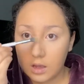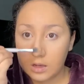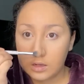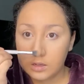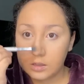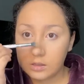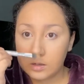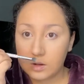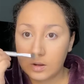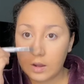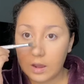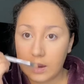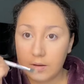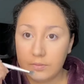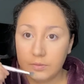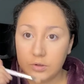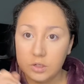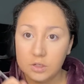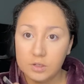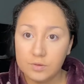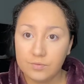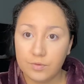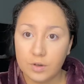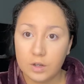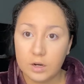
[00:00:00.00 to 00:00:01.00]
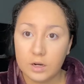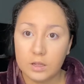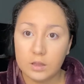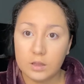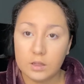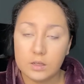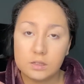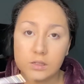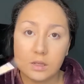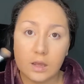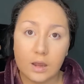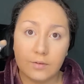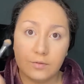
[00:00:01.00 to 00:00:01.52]
So yeah, I'm just running
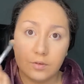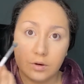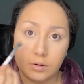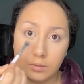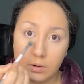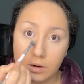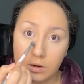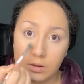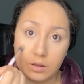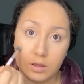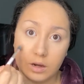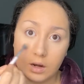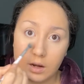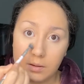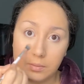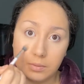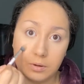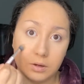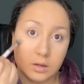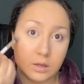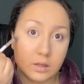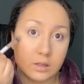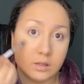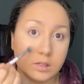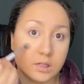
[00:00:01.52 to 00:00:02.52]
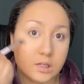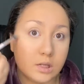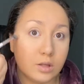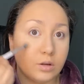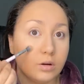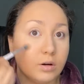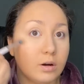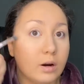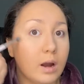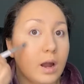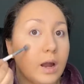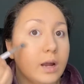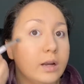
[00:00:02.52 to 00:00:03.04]
this everywhere that I put
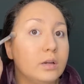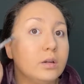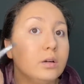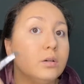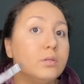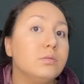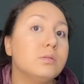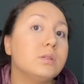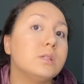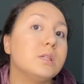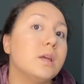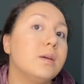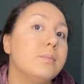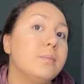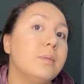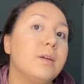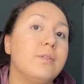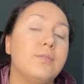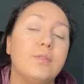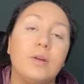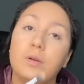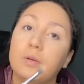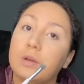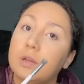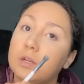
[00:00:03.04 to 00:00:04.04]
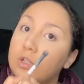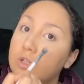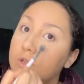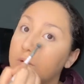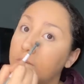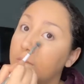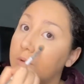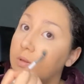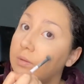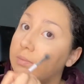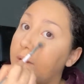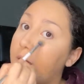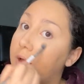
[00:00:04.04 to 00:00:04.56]
concealer. I don't set my foundation
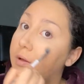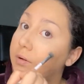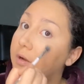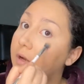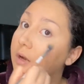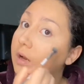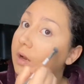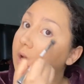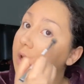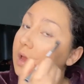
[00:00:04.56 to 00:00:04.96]
with powder.